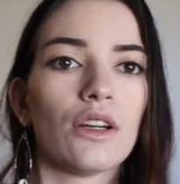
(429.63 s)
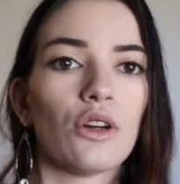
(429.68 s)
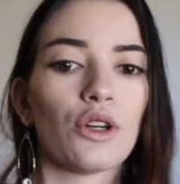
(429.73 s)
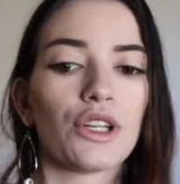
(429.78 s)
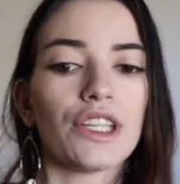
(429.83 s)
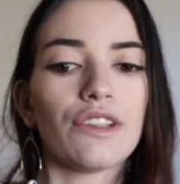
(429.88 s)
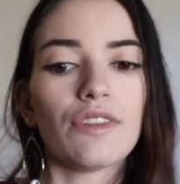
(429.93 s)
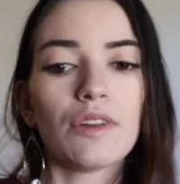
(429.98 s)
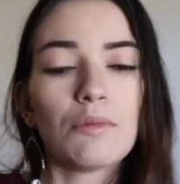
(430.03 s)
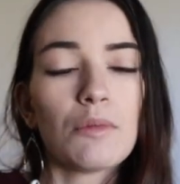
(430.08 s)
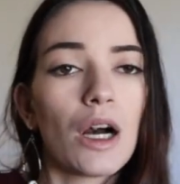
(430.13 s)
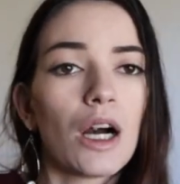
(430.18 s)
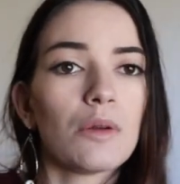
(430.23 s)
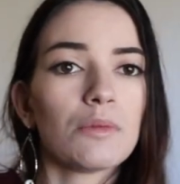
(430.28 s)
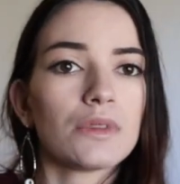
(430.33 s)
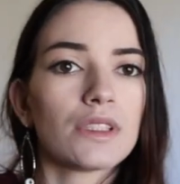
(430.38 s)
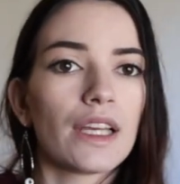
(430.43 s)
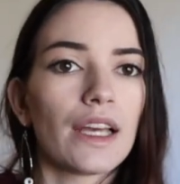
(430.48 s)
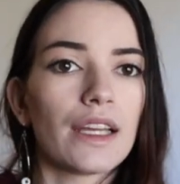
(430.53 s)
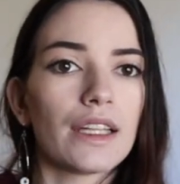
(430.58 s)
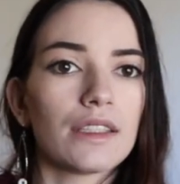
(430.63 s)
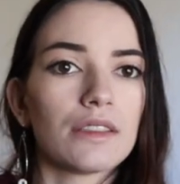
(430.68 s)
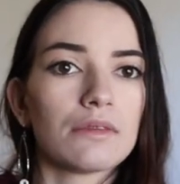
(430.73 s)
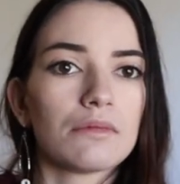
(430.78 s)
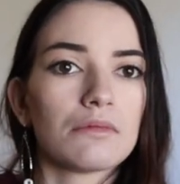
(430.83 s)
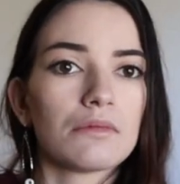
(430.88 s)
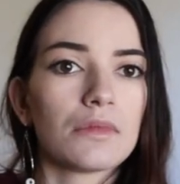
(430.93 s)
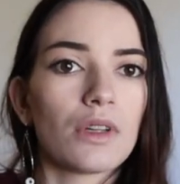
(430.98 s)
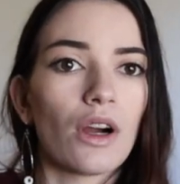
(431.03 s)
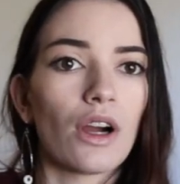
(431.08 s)
or even moms that
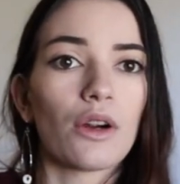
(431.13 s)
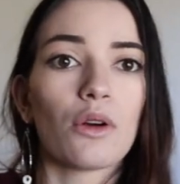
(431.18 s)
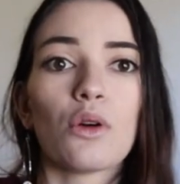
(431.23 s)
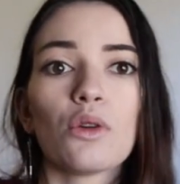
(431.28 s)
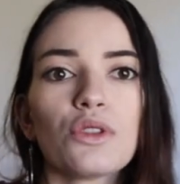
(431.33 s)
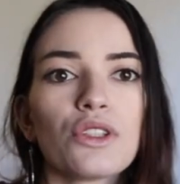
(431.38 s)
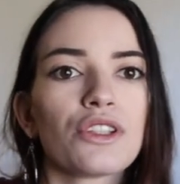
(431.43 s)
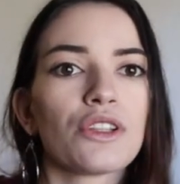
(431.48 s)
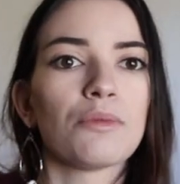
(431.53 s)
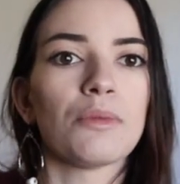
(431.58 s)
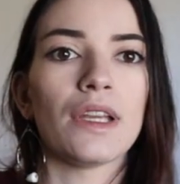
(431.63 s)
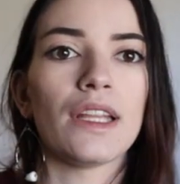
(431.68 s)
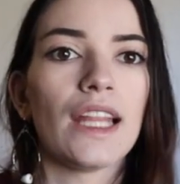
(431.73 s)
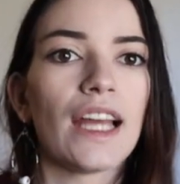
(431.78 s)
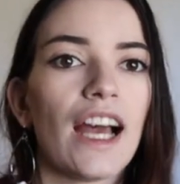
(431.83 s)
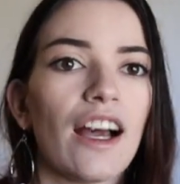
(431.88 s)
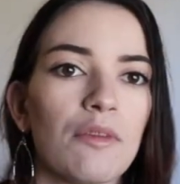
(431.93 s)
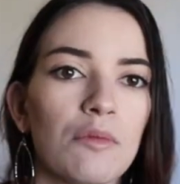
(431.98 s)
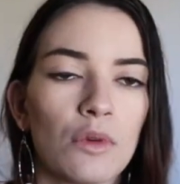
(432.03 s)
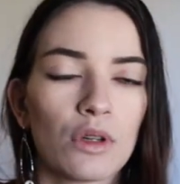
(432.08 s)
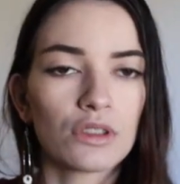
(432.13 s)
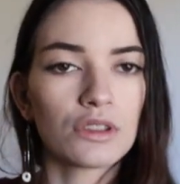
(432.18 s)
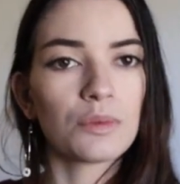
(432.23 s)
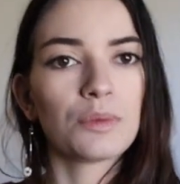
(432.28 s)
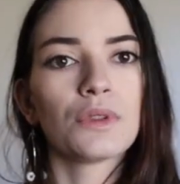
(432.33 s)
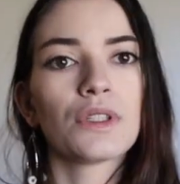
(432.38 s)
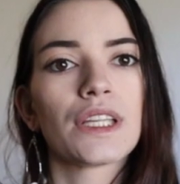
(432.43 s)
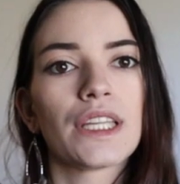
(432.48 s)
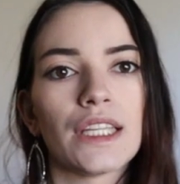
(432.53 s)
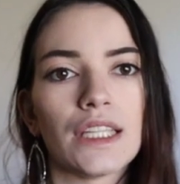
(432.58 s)
are older than me that have
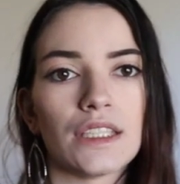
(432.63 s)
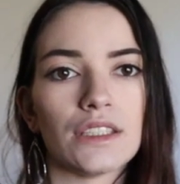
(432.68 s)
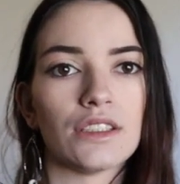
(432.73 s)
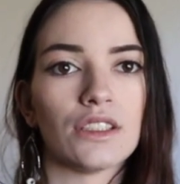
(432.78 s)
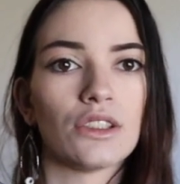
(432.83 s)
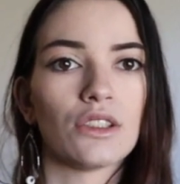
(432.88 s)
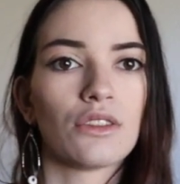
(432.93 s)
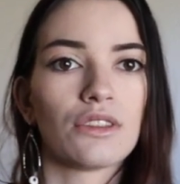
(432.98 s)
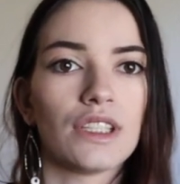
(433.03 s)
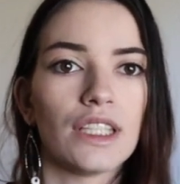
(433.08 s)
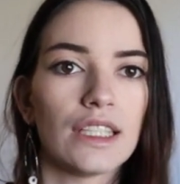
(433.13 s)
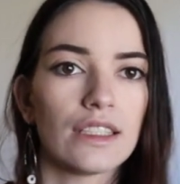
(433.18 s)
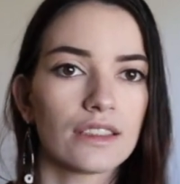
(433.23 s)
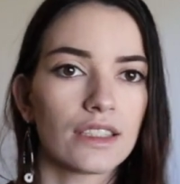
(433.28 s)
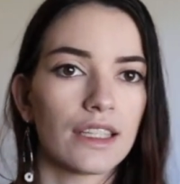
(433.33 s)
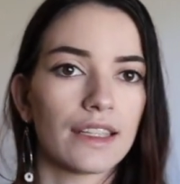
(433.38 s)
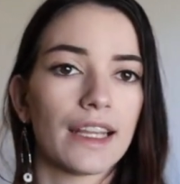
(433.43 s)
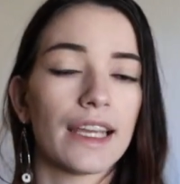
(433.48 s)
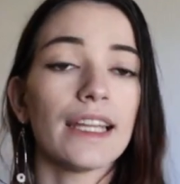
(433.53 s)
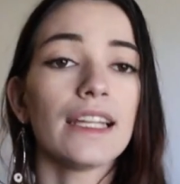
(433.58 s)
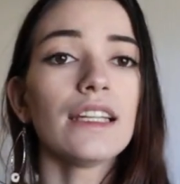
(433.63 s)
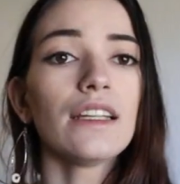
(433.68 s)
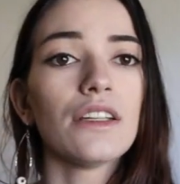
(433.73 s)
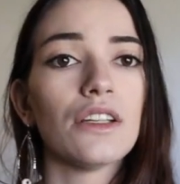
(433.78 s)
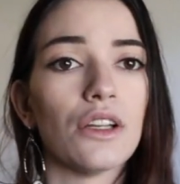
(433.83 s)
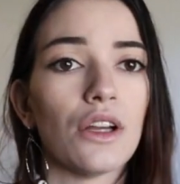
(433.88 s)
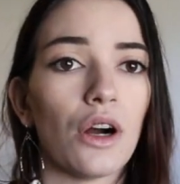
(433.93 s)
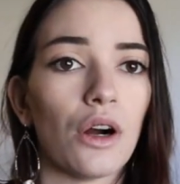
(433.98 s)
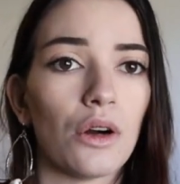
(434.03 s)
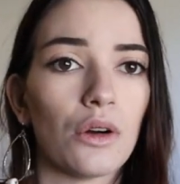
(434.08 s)
multiple kids, you know, things that they
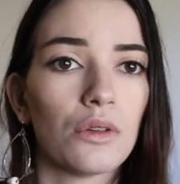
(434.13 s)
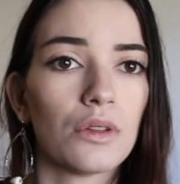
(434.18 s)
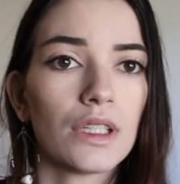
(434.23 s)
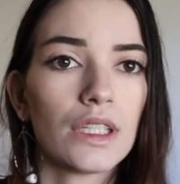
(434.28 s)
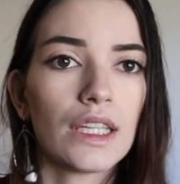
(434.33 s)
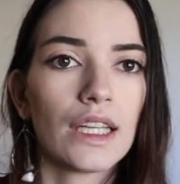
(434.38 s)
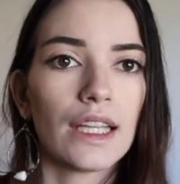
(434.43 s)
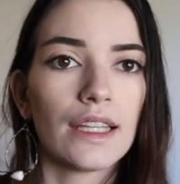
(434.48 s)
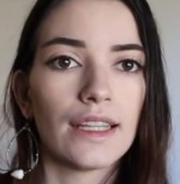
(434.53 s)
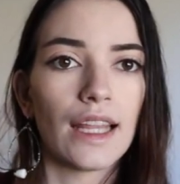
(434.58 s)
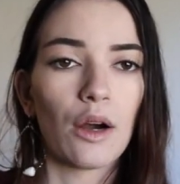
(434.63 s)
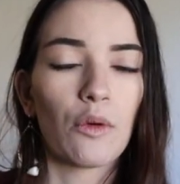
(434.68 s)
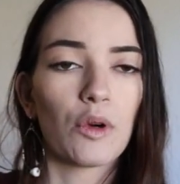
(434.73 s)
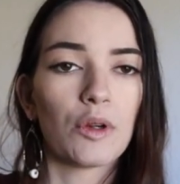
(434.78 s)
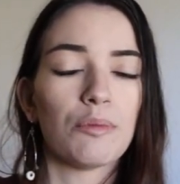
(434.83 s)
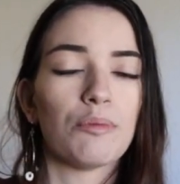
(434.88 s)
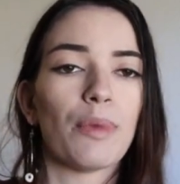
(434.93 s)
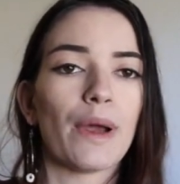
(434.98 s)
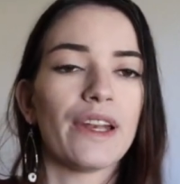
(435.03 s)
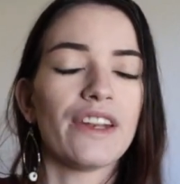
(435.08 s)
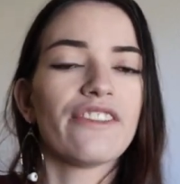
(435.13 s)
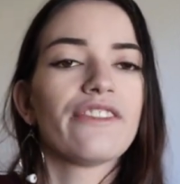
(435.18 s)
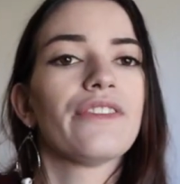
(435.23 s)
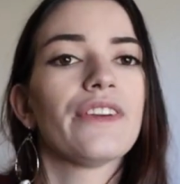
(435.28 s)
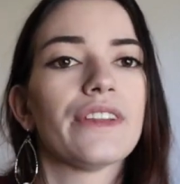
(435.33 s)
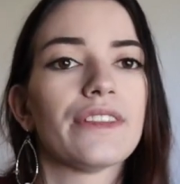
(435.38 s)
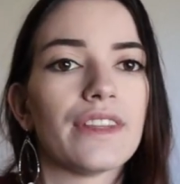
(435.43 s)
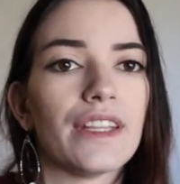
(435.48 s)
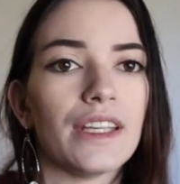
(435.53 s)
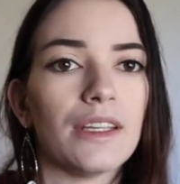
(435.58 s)
didn't know that would
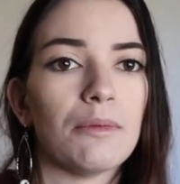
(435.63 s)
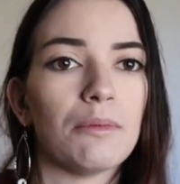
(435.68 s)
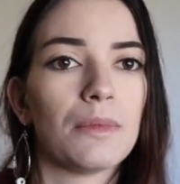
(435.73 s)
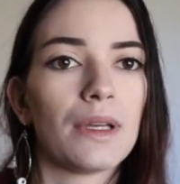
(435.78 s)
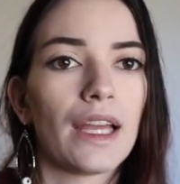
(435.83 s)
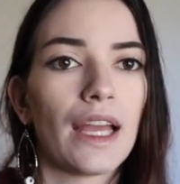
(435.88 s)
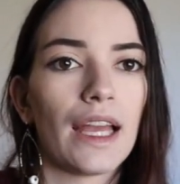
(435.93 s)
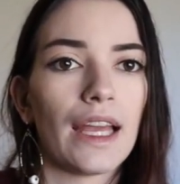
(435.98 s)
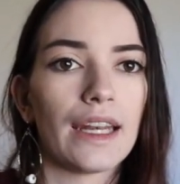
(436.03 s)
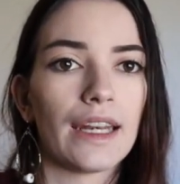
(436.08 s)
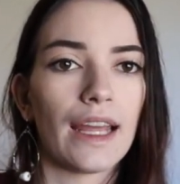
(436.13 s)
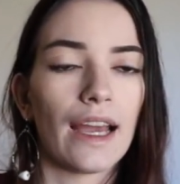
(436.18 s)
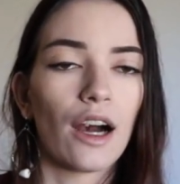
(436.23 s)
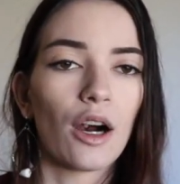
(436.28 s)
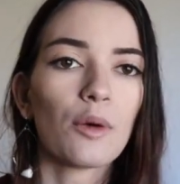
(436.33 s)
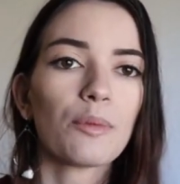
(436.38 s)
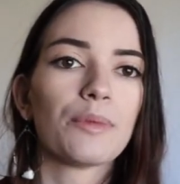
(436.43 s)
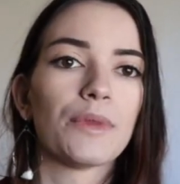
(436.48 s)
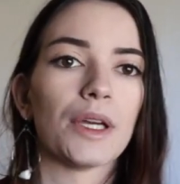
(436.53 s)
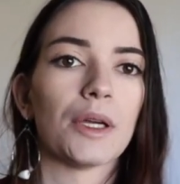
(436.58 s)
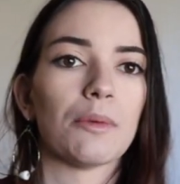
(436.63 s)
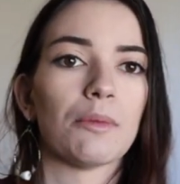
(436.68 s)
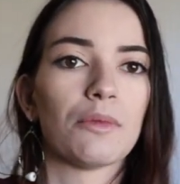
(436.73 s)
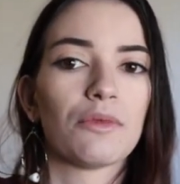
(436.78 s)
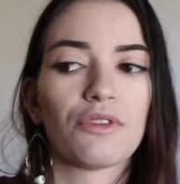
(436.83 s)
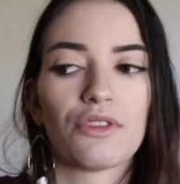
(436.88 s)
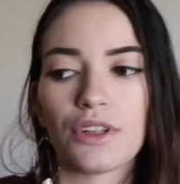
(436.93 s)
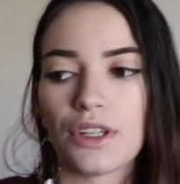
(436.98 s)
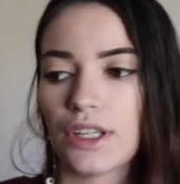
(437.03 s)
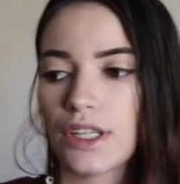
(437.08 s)
benefit them and help
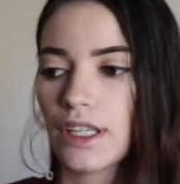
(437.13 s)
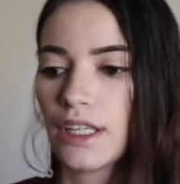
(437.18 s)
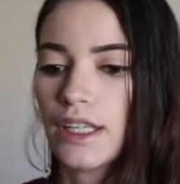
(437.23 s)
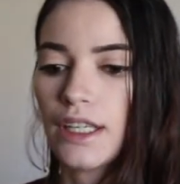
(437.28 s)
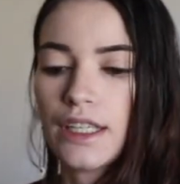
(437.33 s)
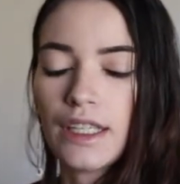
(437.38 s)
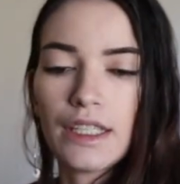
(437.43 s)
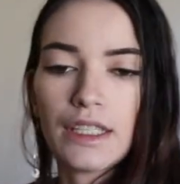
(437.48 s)
them for